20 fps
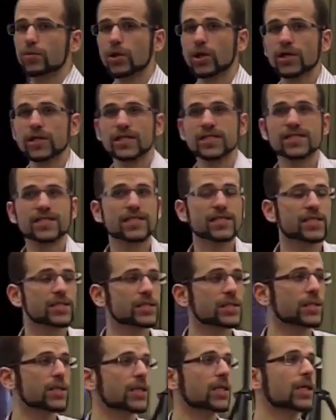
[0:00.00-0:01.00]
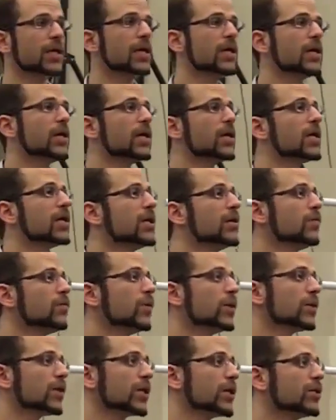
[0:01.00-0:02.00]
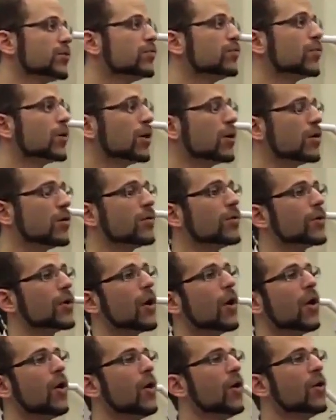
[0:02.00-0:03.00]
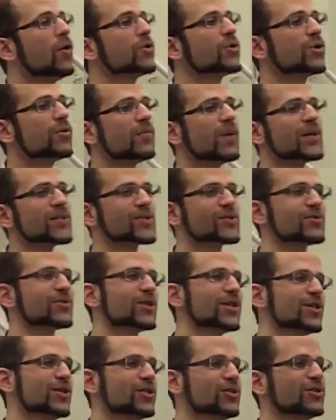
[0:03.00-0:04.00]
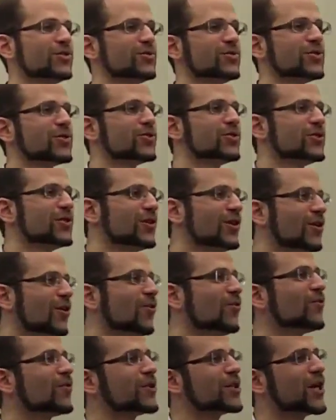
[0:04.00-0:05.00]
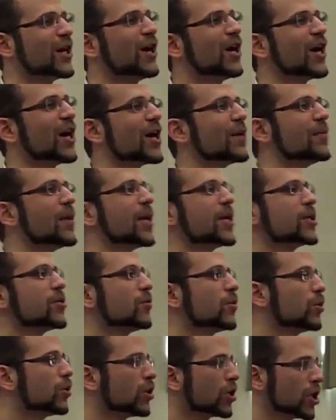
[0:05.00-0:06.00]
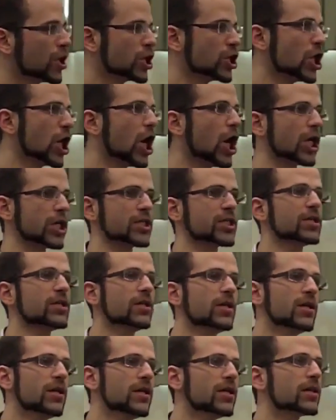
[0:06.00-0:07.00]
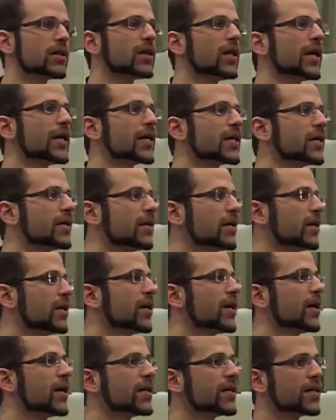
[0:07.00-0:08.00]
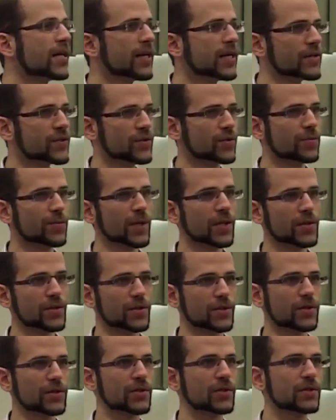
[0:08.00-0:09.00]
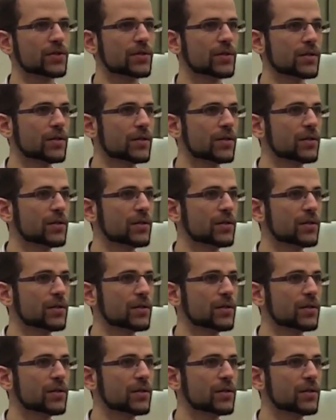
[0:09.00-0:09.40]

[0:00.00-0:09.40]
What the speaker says: in your blood consistently? It will erode all your muscle tissues over time, and you will look gaunt like a cancer patient.